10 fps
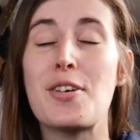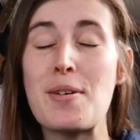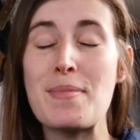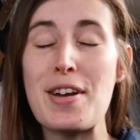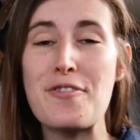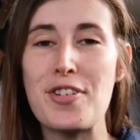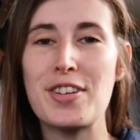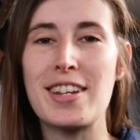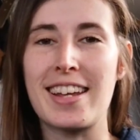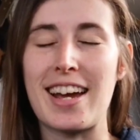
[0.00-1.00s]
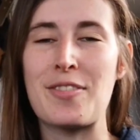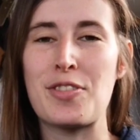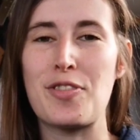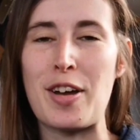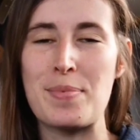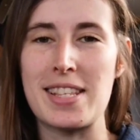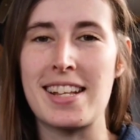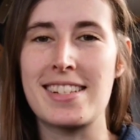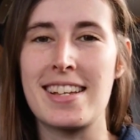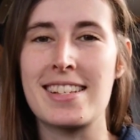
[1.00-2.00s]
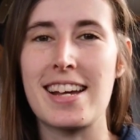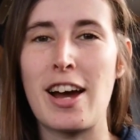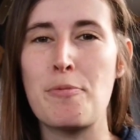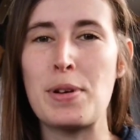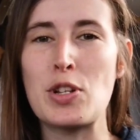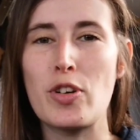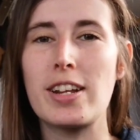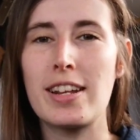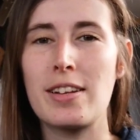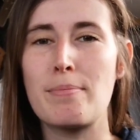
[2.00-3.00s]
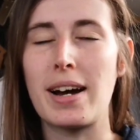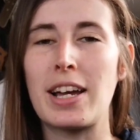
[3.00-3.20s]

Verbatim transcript: So in my funded account with 5%ers, I've been trading